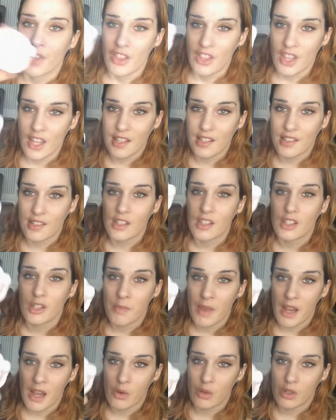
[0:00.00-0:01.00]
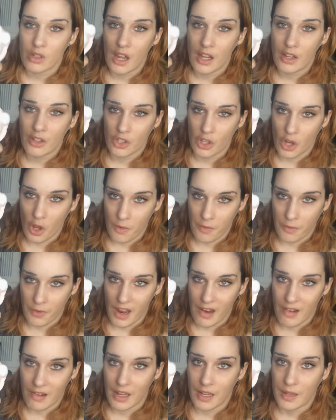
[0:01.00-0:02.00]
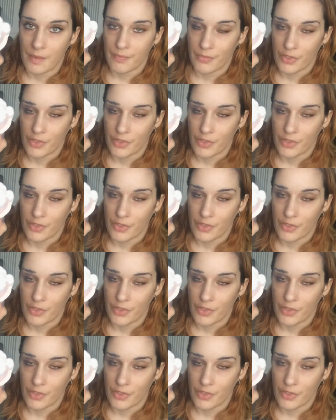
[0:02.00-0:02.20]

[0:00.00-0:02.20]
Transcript: This smells like Snow Fairy,